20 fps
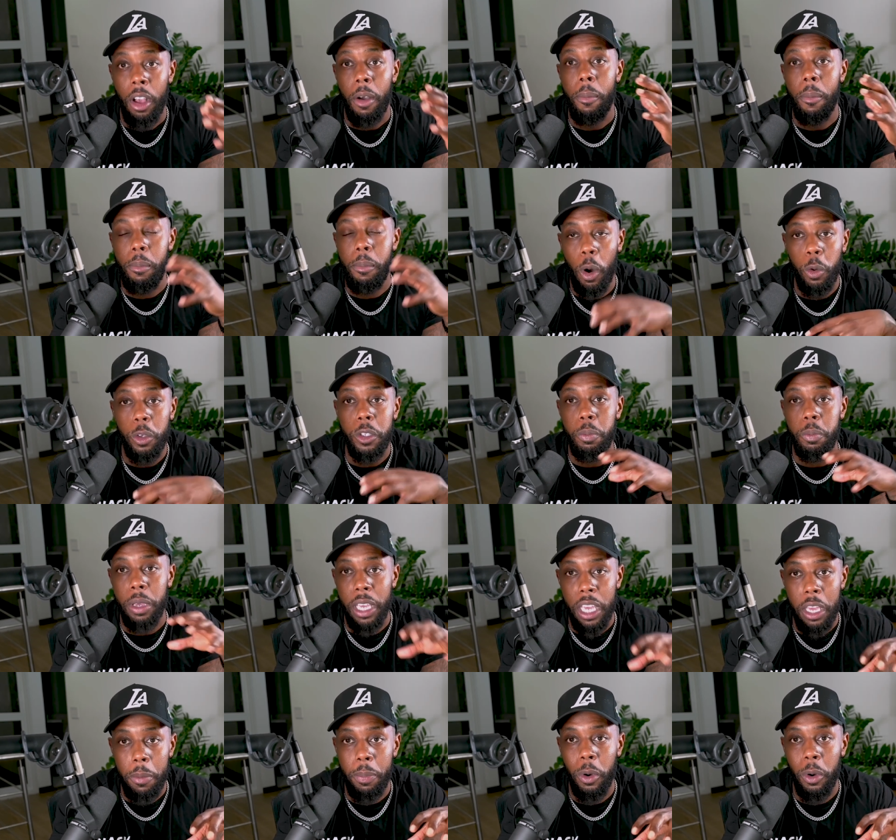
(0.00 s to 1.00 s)
most
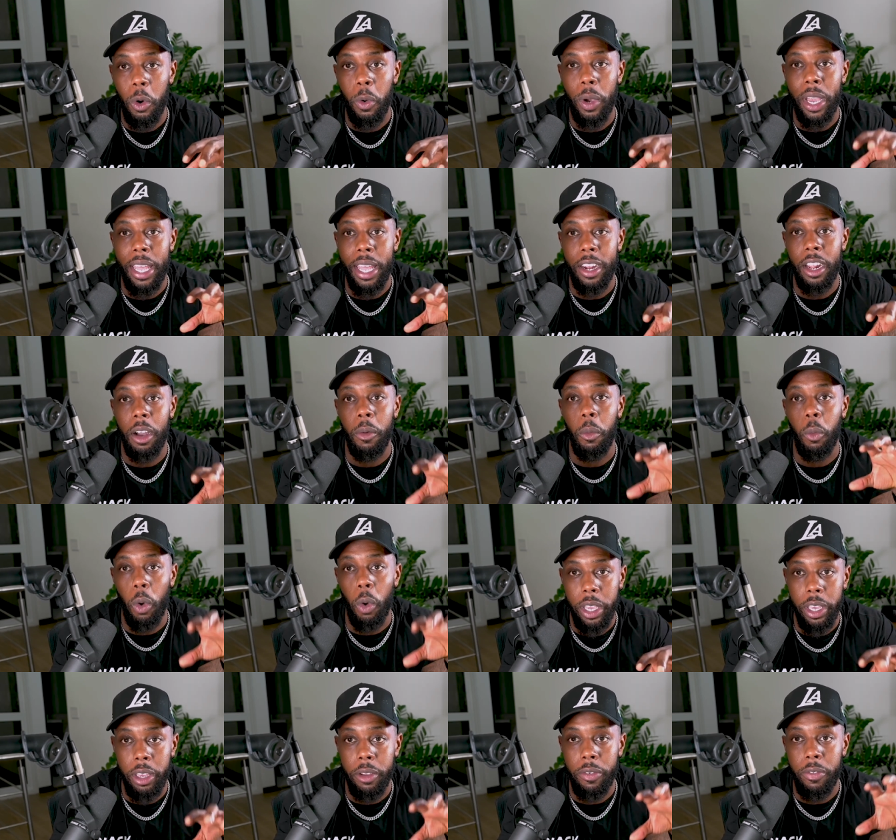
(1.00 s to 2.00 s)
people ended up
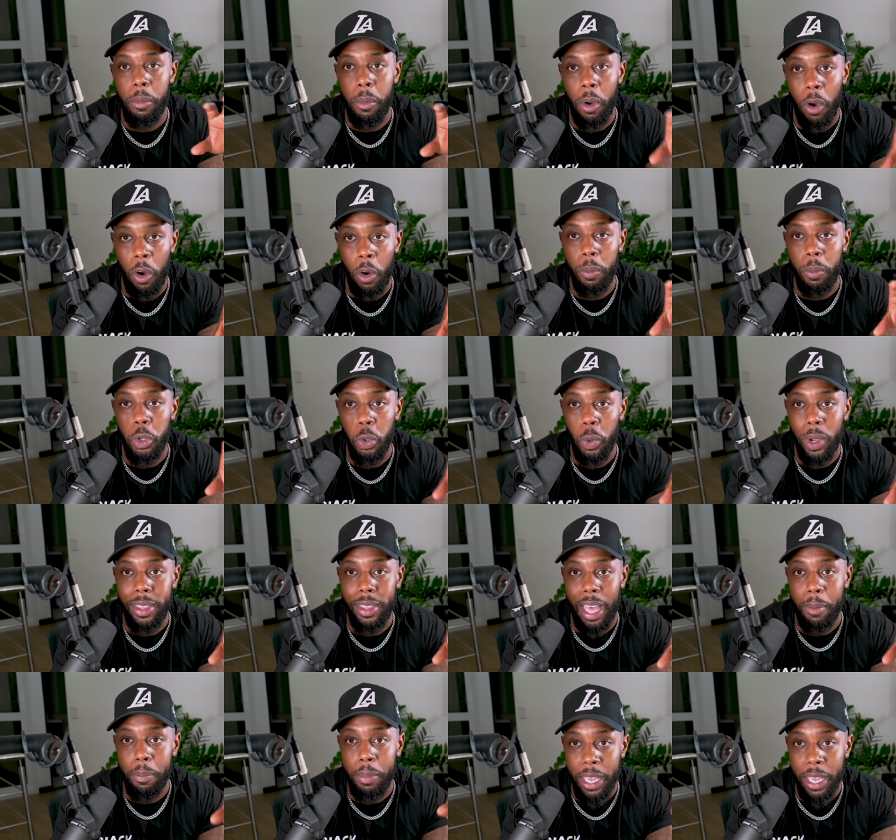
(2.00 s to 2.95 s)
working from home during that